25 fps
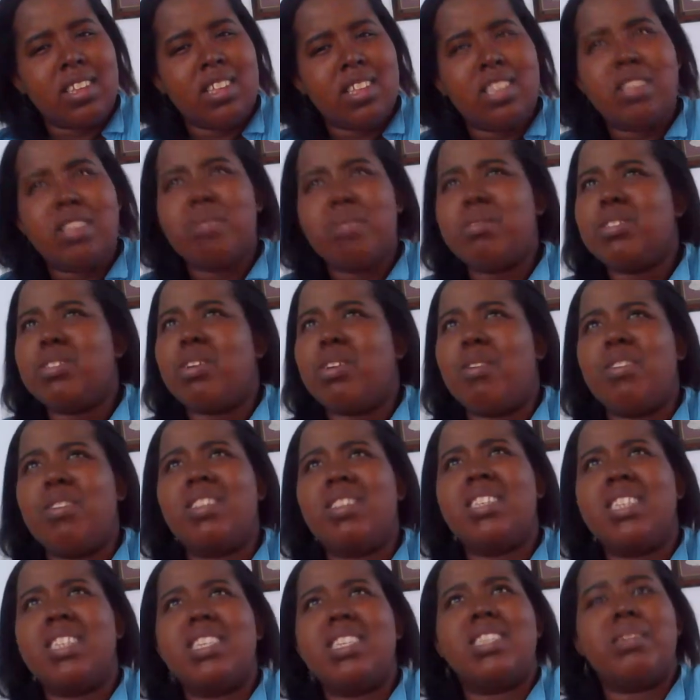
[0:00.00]
You was on
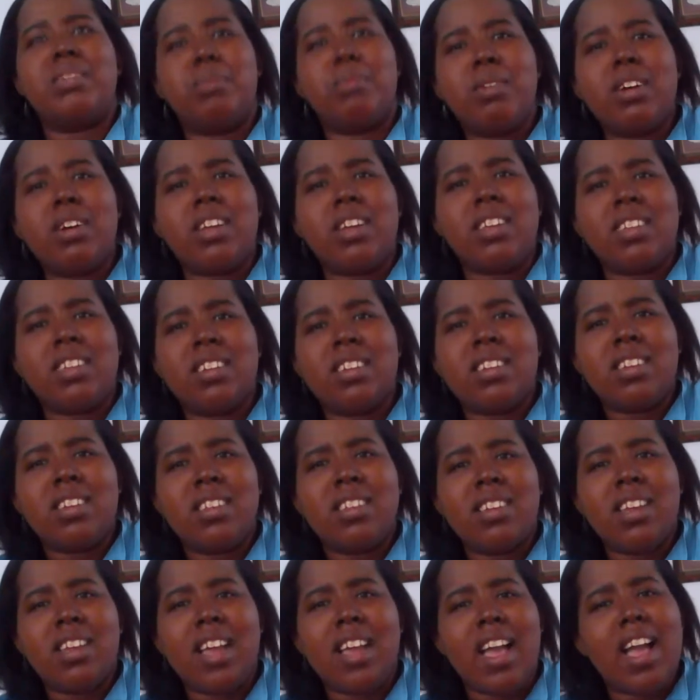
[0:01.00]
season 1.
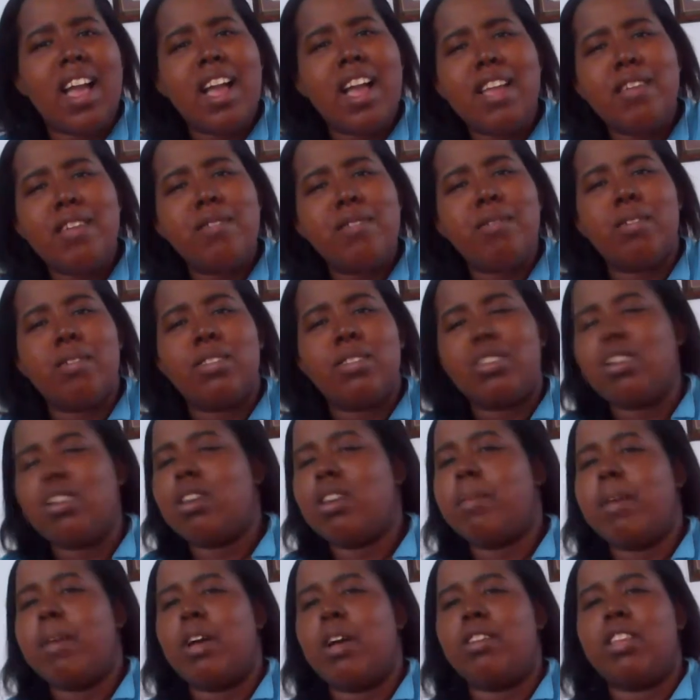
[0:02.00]
How are you gonna talk
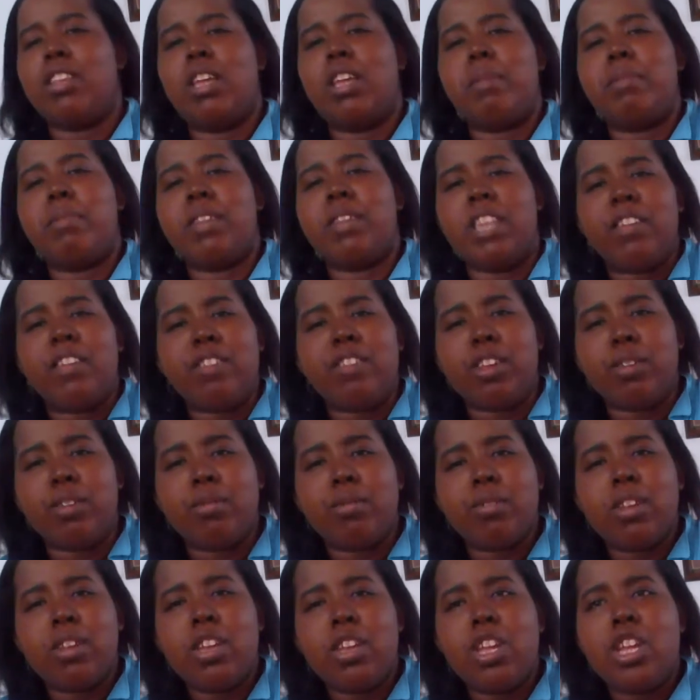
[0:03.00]
about they're beneath you?
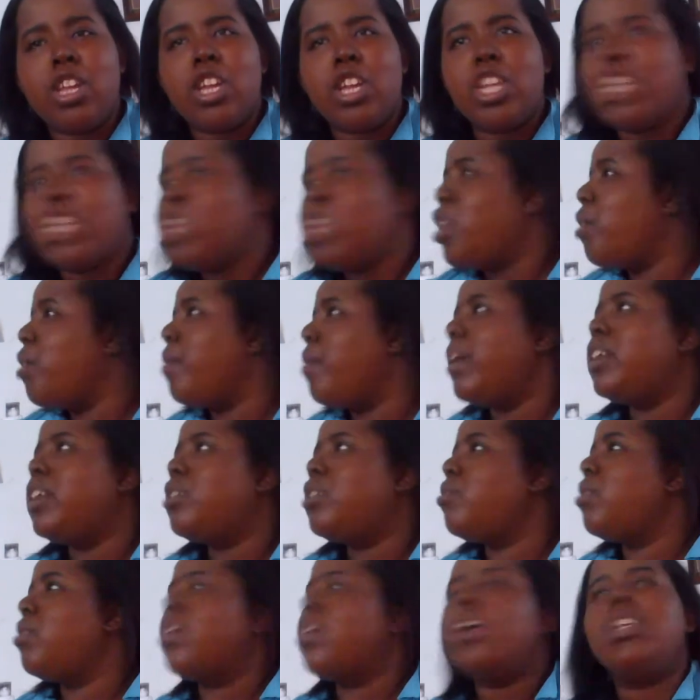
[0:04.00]
You ain't
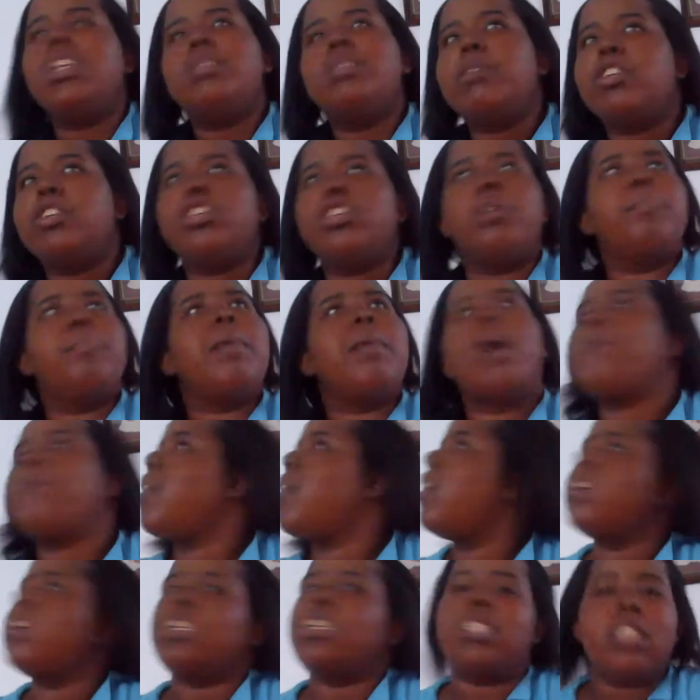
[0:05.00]
doing nothing special. Bow
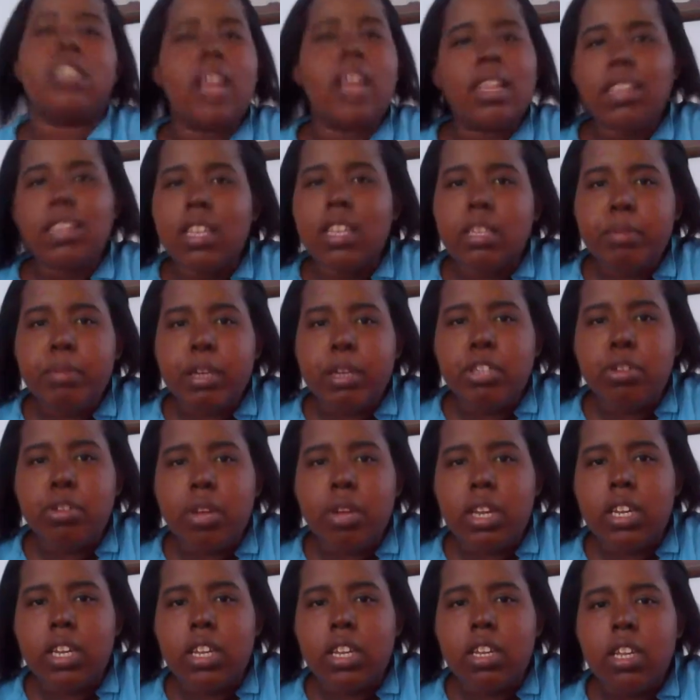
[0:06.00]
Wow is not that special,
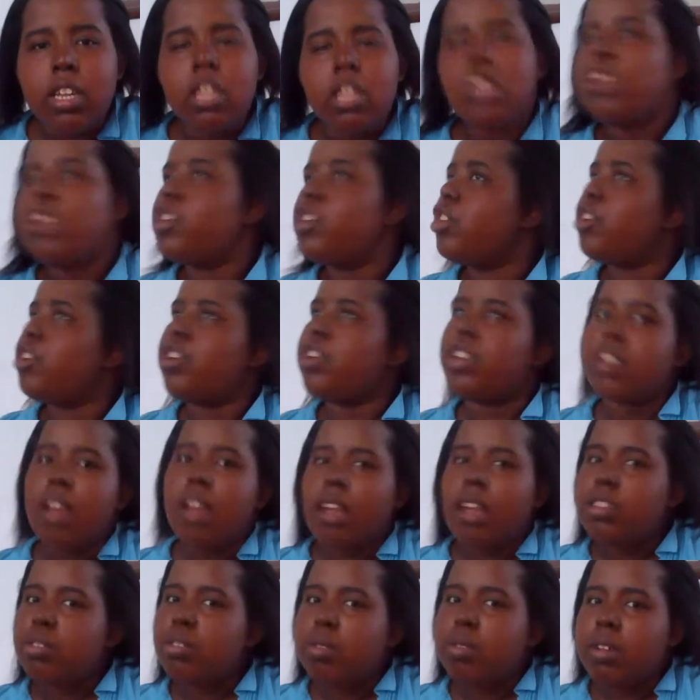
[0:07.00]
honey. You're
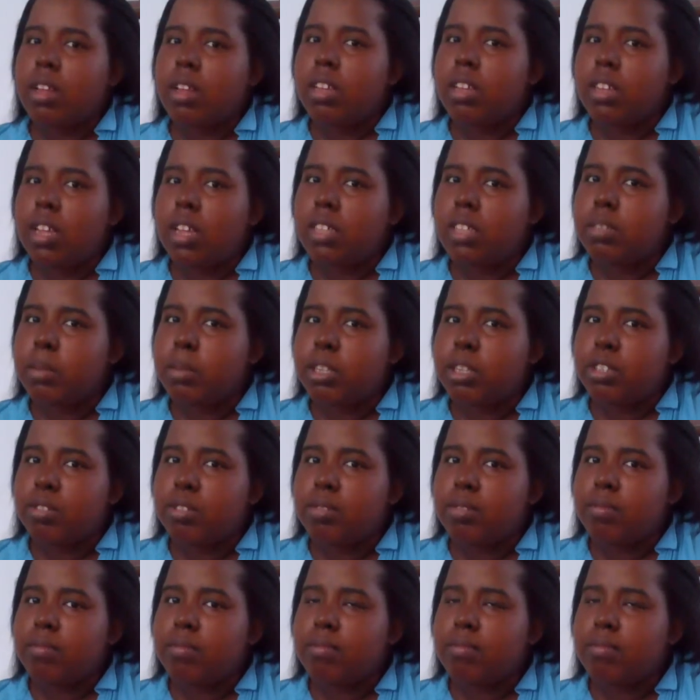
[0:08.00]
not doing nothing that special.